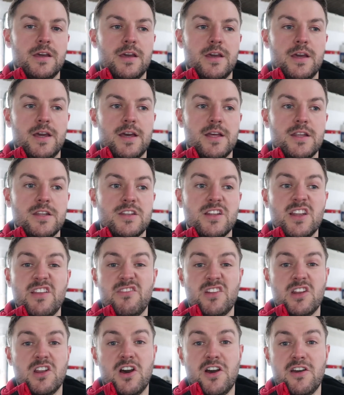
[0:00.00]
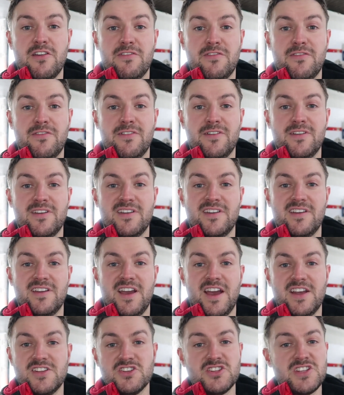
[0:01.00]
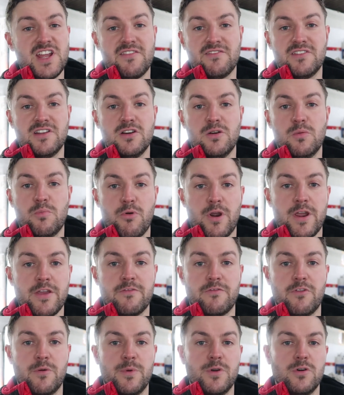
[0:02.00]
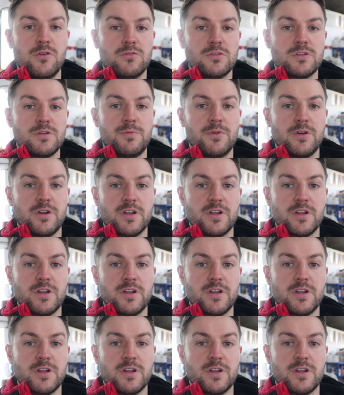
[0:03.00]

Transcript: and living life and just having a little break from it all, to be